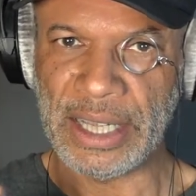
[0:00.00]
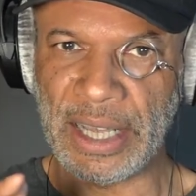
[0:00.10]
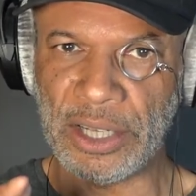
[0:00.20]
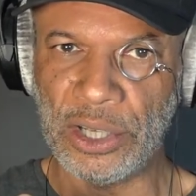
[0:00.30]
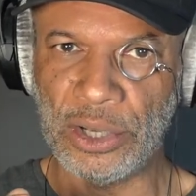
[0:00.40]
and
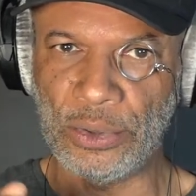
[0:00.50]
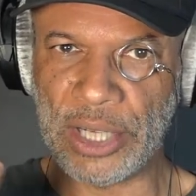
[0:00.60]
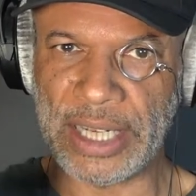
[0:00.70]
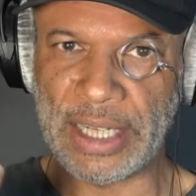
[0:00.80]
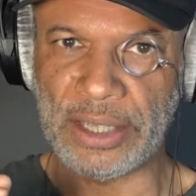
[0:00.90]
there's two
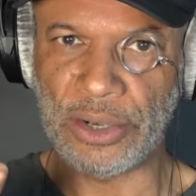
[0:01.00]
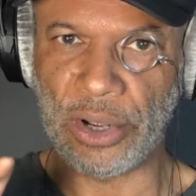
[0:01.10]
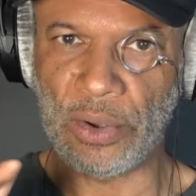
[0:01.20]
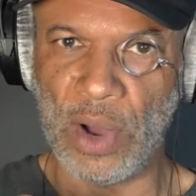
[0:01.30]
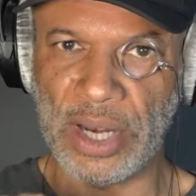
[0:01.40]
settings that are
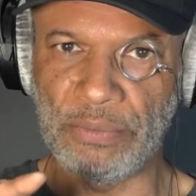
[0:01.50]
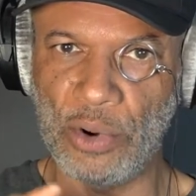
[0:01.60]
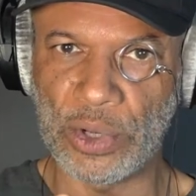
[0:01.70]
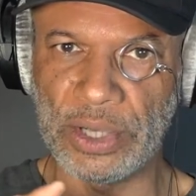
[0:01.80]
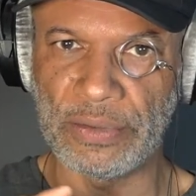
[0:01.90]
quite
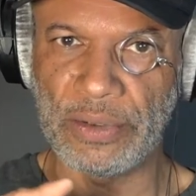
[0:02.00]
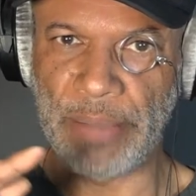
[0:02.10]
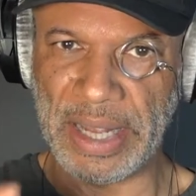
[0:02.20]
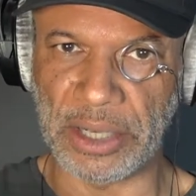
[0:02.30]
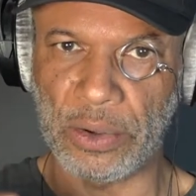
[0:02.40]
important for
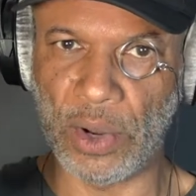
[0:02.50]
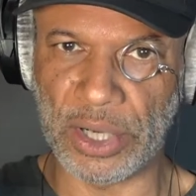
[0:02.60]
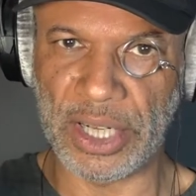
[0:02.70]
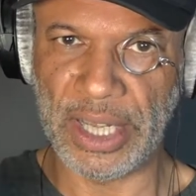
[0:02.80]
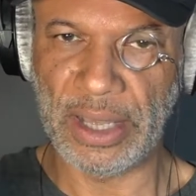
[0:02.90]
better
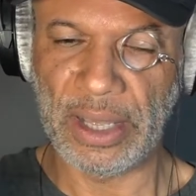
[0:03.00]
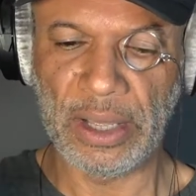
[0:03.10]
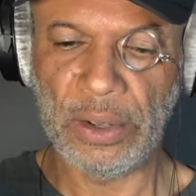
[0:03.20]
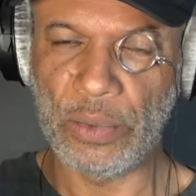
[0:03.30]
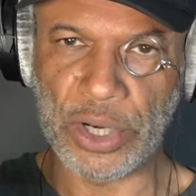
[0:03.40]
quality,
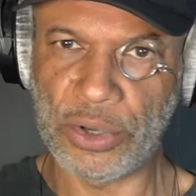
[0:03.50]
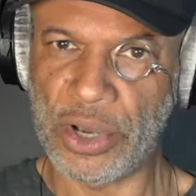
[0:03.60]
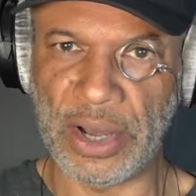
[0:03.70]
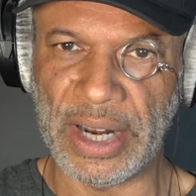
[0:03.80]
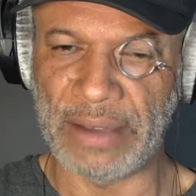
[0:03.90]
which you
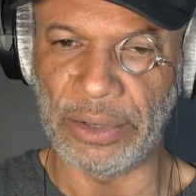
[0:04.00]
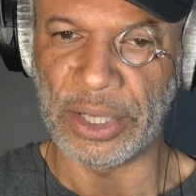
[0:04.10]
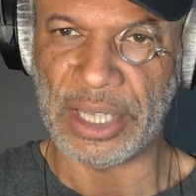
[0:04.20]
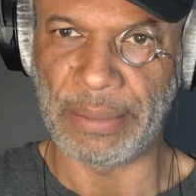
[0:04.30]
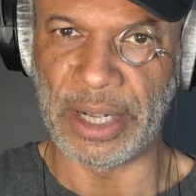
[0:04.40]
can't have on the
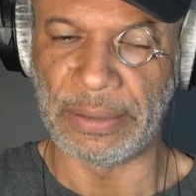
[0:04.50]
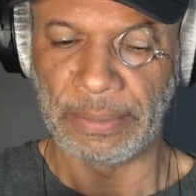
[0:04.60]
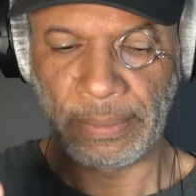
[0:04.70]
tablet.